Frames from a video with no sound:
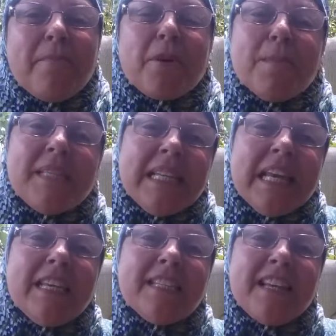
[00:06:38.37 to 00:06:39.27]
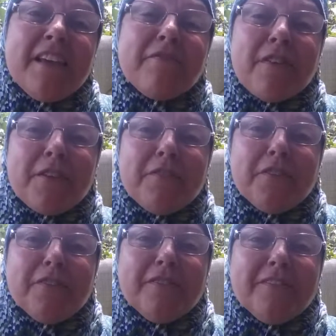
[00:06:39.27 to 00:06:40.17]
But I'm sitting here today in front of
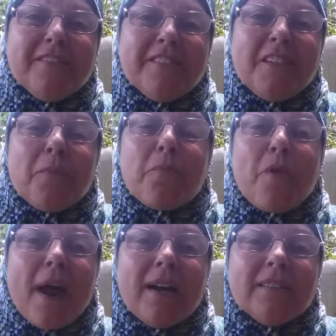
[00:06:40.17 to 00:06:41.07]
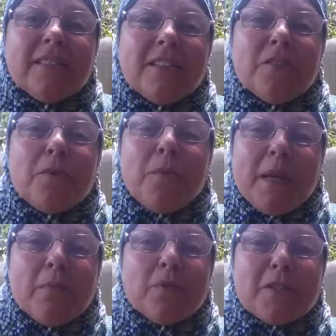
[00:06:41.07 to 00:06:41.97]
you, proud to
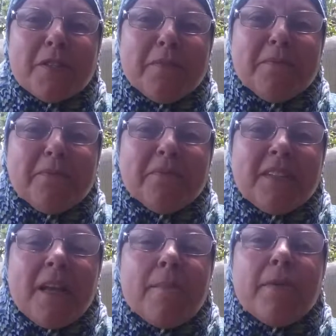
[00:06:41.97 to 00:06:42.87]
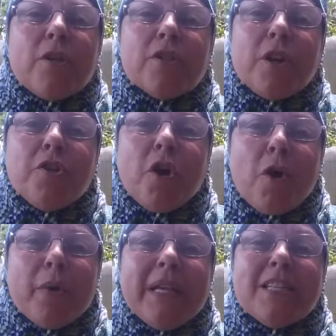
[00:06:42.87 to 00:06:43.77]
be a Muslim, because I
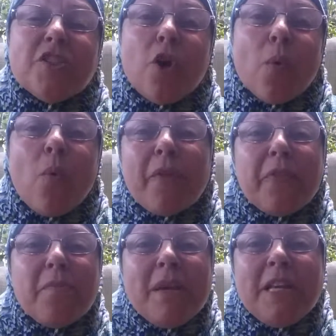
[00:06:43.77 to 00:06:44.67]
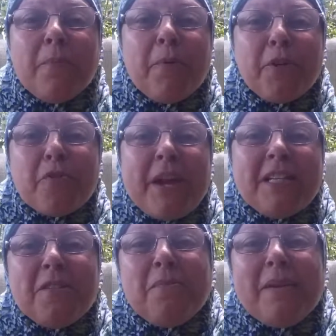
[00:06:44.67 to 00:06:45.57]
know it is not what the media portray
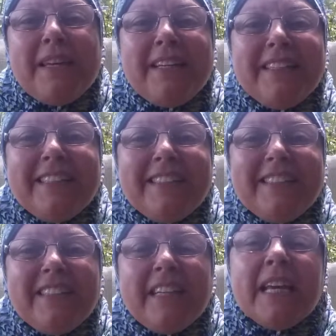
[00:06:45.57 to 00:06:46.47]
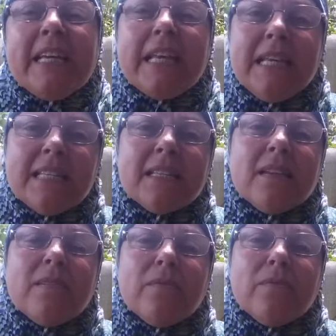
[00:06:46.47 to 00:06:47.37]
it to be. It is,
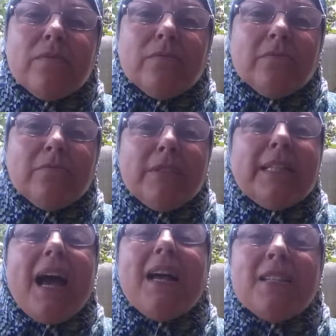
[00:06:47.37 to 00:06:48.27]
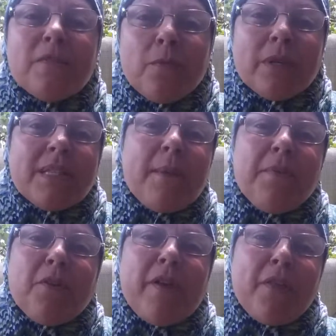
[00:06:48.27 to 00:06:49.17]
regardless of what's
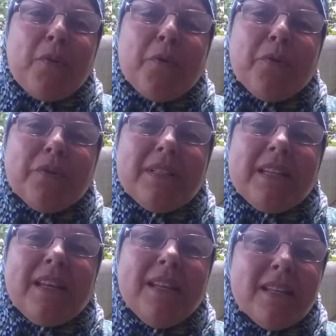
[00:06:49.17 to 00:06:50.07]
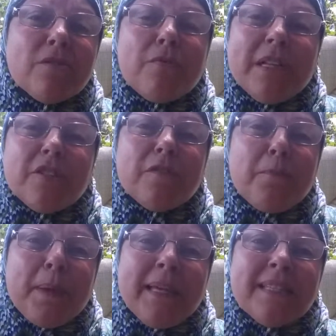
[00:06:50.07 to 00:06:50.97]
happening around the world, it is a religion
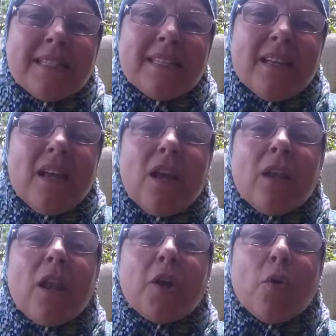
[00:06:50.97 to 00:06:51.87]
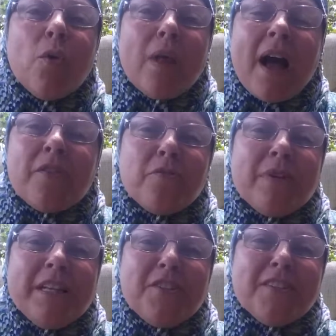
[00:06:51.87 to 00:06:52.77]
of peace, like all other
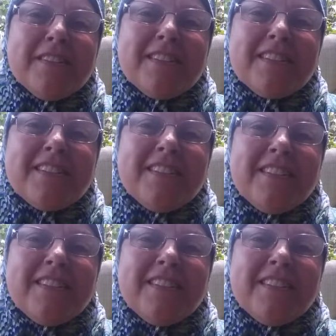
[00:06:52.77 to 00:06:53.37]
religions.